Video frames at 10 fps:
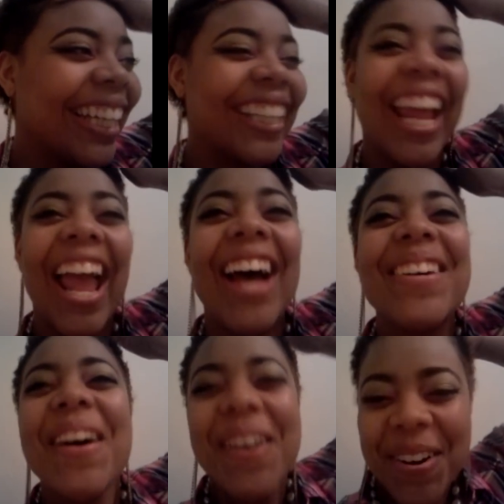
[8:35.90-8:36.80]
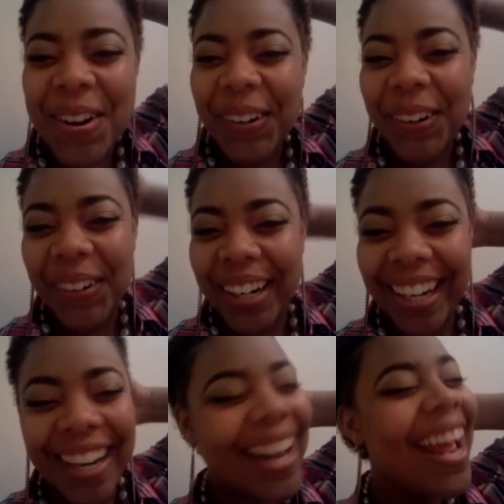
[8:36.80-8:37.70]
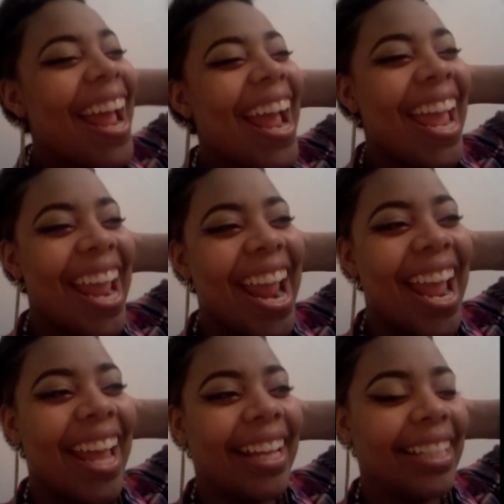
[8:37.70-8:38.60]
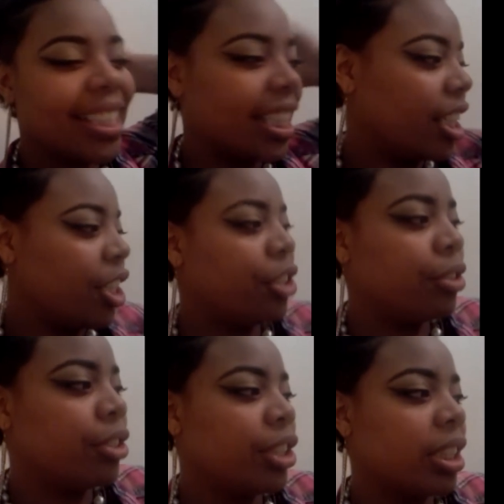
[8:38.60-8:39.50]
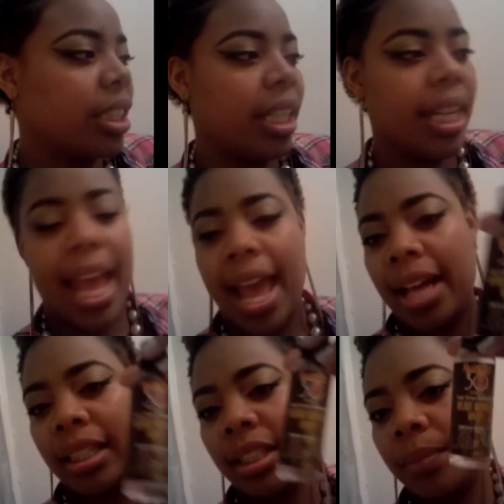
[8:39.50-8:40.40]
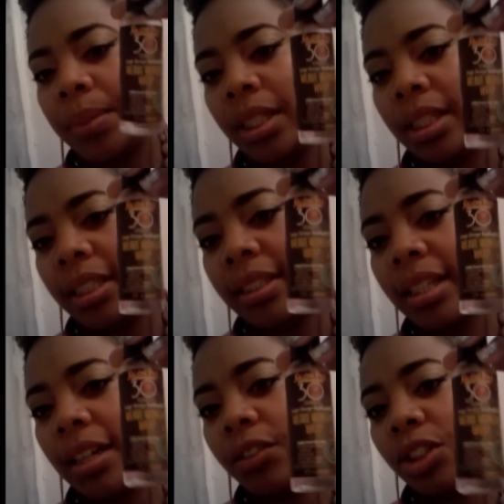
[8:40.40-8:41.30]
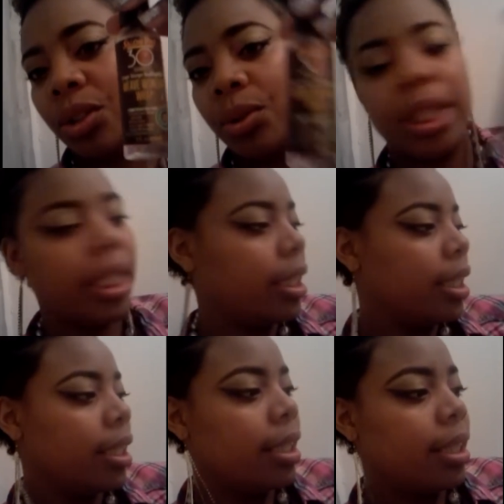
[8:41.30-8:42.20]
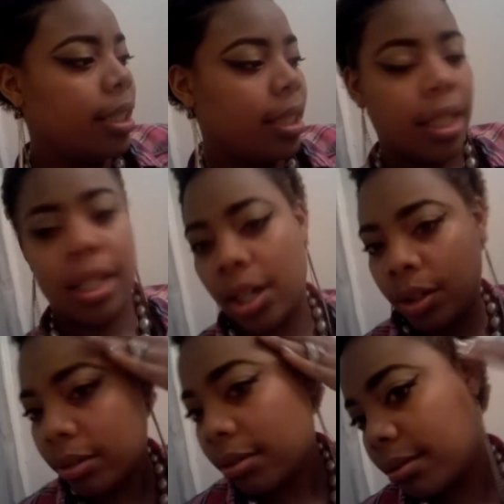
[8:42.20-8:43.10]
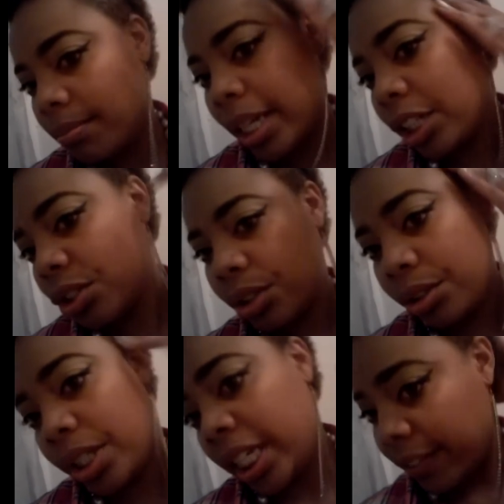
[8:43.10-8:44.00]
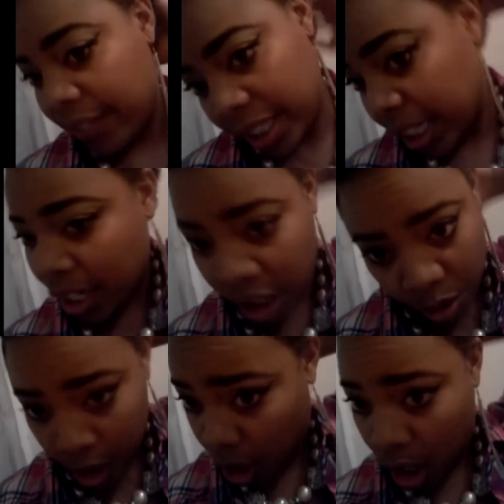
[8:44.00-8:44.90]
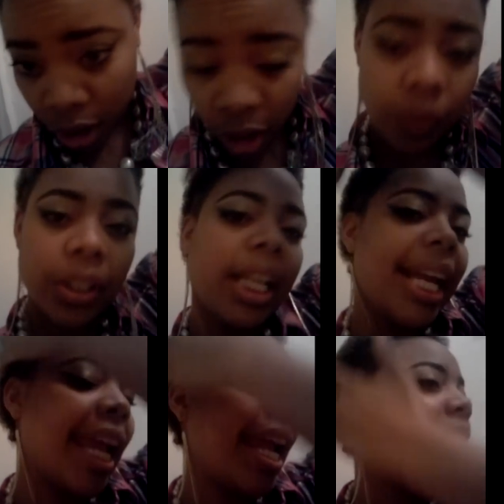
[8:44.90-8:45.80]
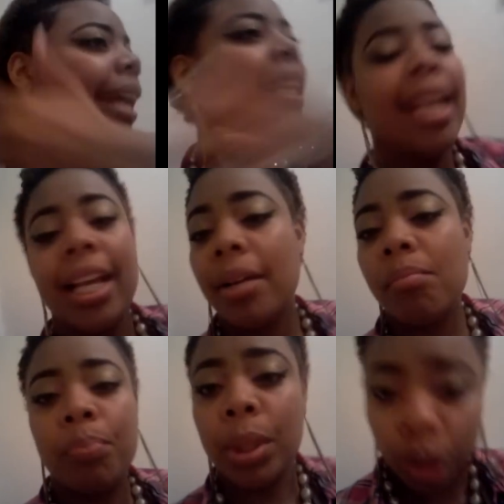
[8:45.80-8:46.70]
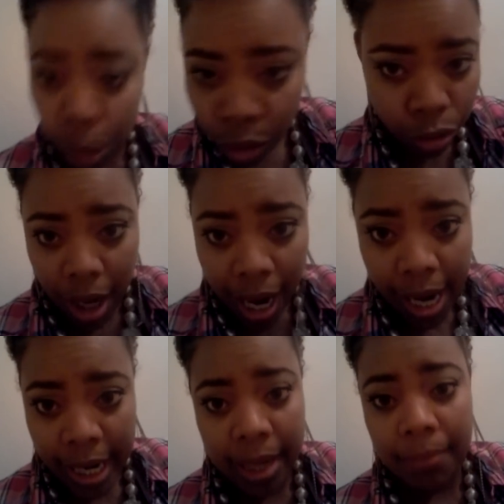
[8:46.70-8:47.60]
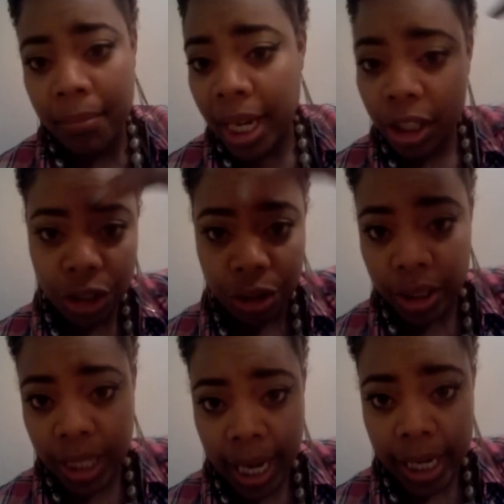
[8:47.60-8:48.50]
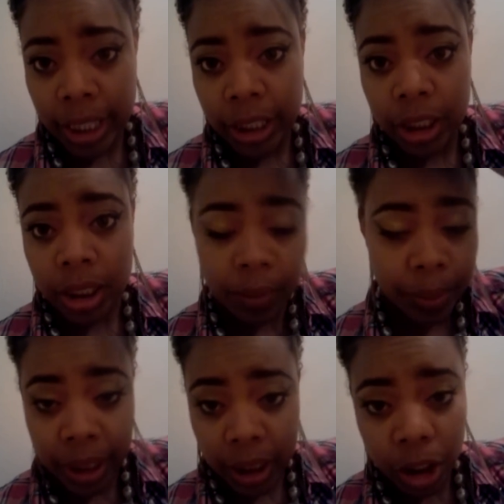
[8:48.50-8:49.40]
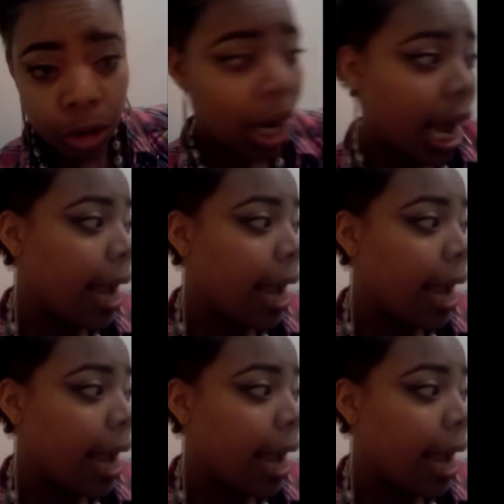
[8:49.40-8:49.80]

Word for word: cap on, and you just can add a little bit of this stuff to it. You know, make sure you evenly coat it all over the head, blow dry it, make sure that it is completely dry